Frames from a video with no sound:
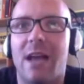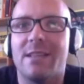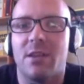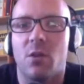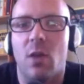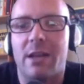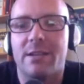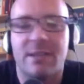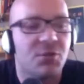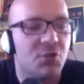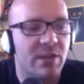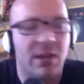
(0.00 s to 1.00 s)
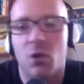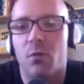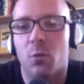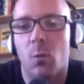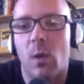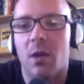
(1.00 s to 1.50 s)
I see a lot of teachers get
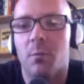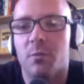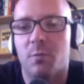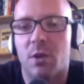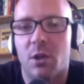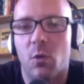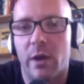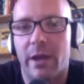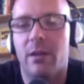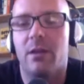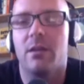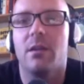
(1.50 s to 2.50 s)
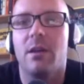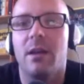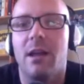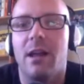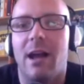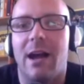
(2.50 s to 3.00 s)
overwhelmed pretty quick.
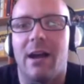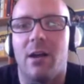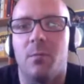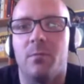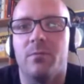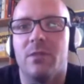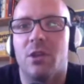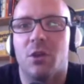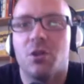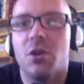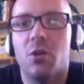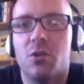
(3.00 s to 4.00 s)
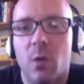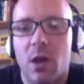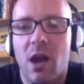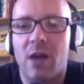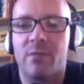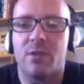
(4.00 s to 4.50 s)
You go to a
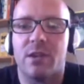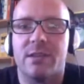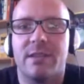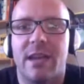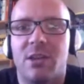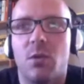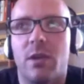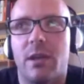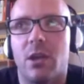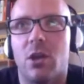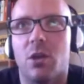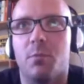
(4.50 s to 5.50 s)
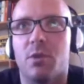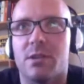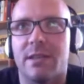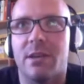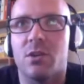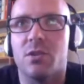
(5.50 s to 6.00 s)
conference and you hear
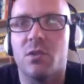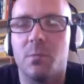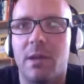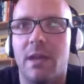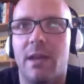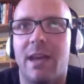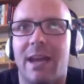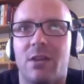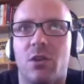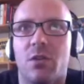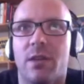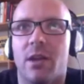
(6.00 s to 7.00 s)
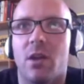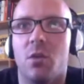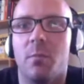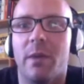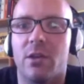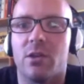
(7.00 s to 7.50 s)
presenters speak and you think, oh my
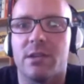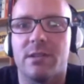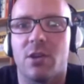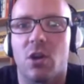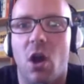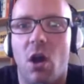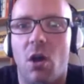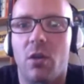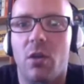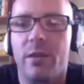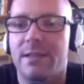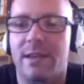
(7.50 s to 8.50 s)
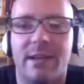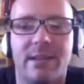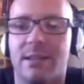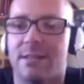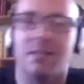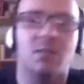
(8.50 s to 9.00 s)
goodness, there are all of these ideas.
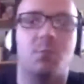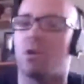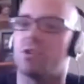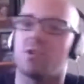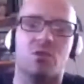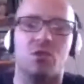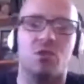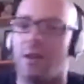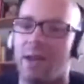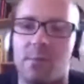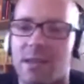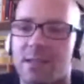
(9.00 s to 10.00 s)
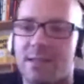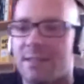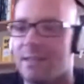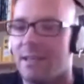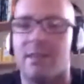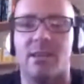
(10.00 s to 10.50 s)
This person's doing A, B, and C,
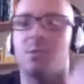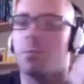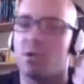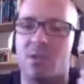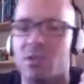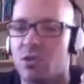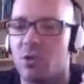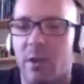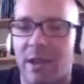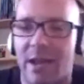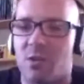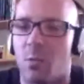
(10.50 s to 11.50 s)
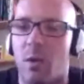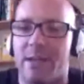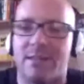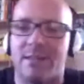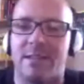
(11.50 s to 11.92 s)
and this person's doing X, Y, and Z.